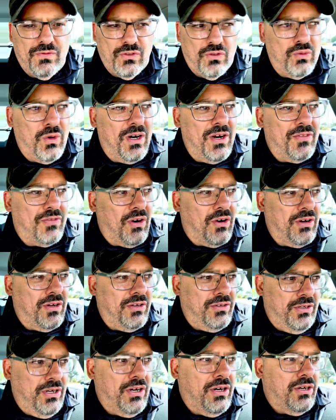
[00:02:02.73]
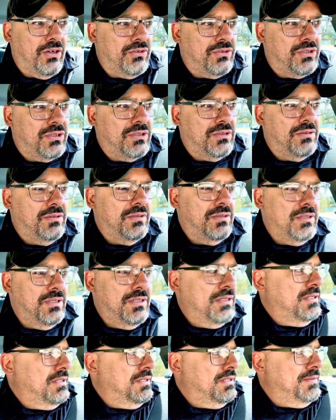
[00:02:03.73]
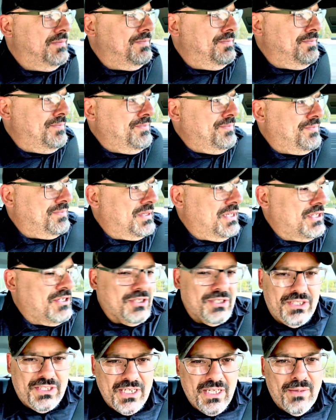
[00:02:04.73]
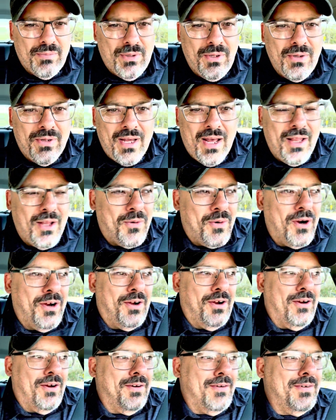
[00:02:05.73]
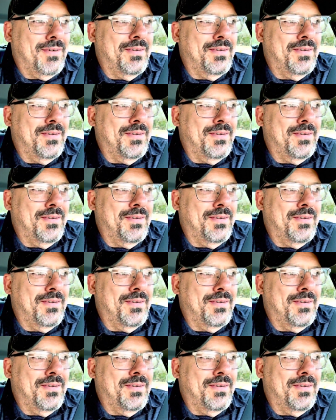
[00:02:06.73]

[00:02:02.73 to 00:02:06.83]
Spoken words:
20, 30 years. And you're still a blue-collar worker